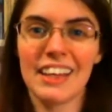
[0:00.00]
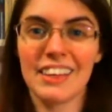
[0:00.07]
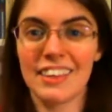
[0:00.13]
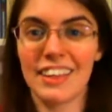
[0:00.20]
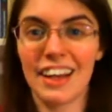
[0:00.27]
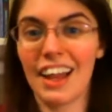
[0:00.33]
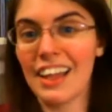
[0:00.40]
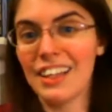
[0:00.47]

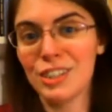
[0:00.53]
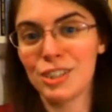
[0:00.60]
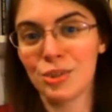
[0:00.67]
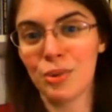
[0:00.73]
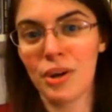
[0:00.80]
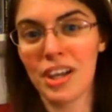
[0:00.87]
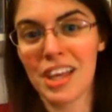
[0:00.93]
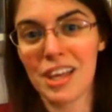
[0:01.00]
that I
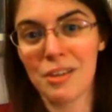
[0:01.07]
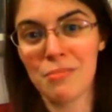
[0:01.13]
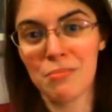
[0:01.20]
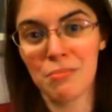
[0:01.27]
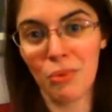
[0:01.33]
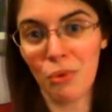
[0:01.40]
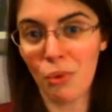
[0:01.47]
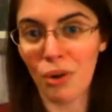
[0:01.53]
enjoy
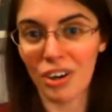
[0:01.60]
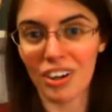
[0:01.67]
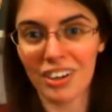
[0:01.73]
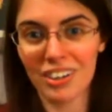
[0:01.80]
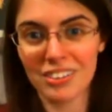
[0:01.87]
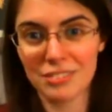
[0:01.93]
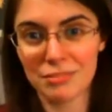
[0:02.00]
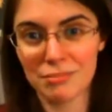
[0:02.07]

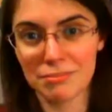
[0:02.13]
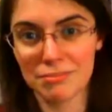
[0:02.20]
more.